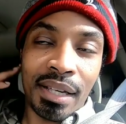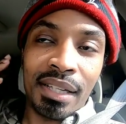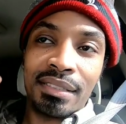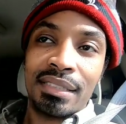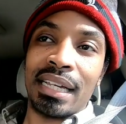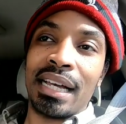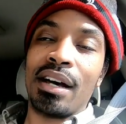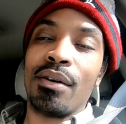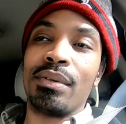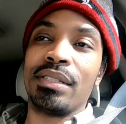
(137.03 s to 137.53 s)
because
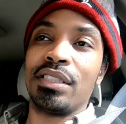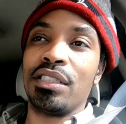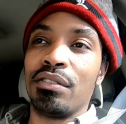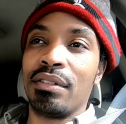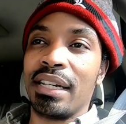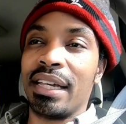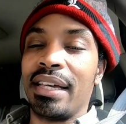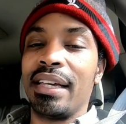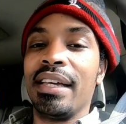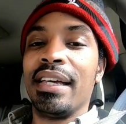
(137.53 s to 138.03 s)
they always
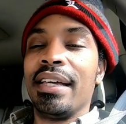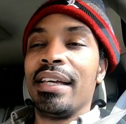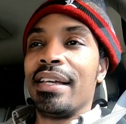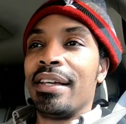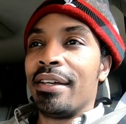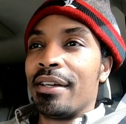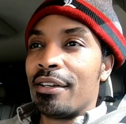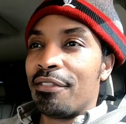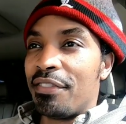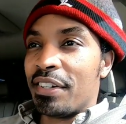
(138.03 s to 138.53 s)
do that
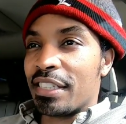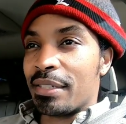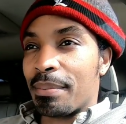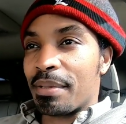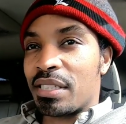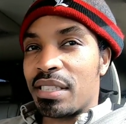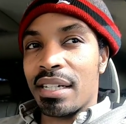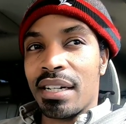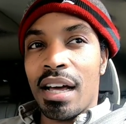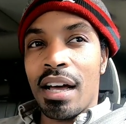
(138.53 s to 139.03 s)

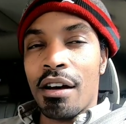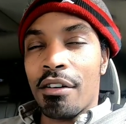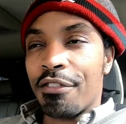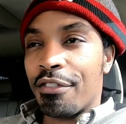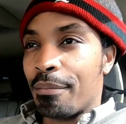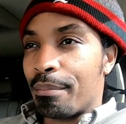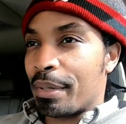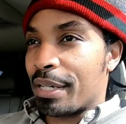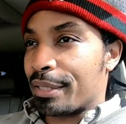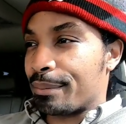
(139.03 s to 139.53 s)
50% off.
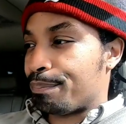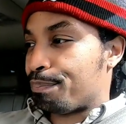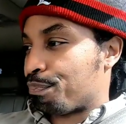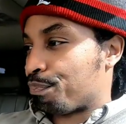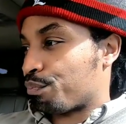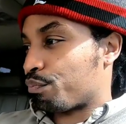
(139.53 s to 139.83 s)
But